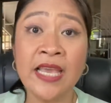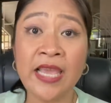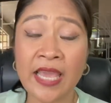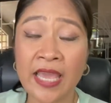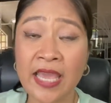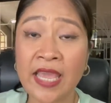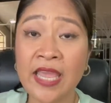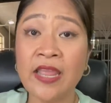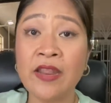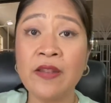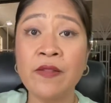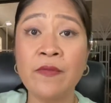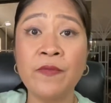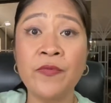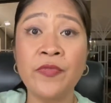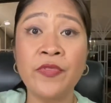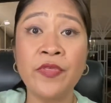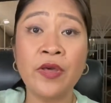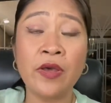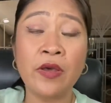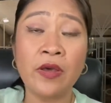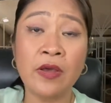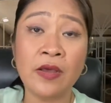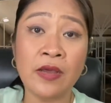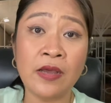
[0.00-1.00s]
in
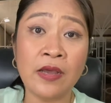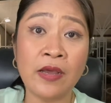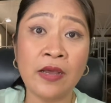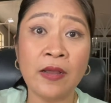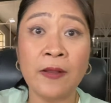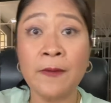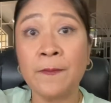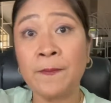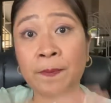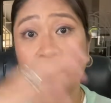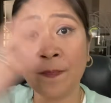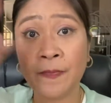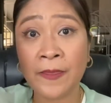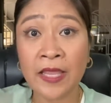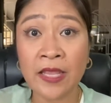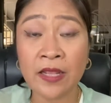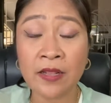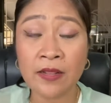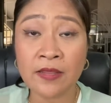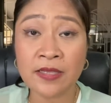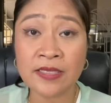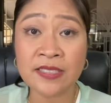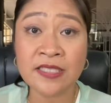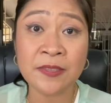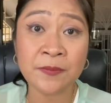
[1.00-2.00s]

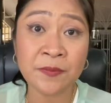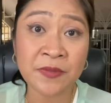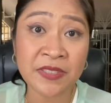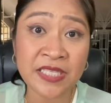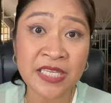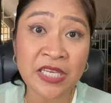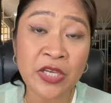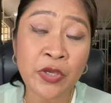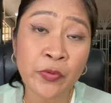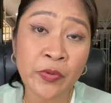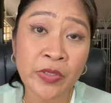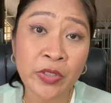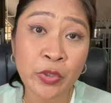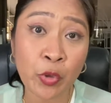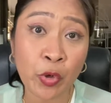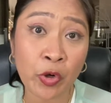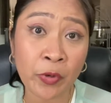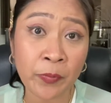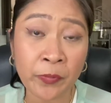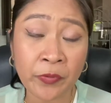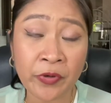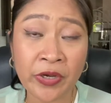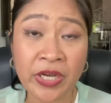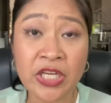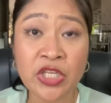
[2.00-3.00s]
the subsequent
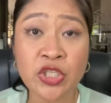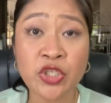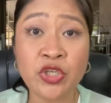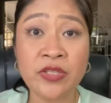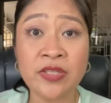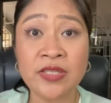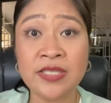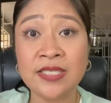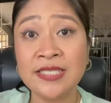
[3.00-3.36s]
corporation,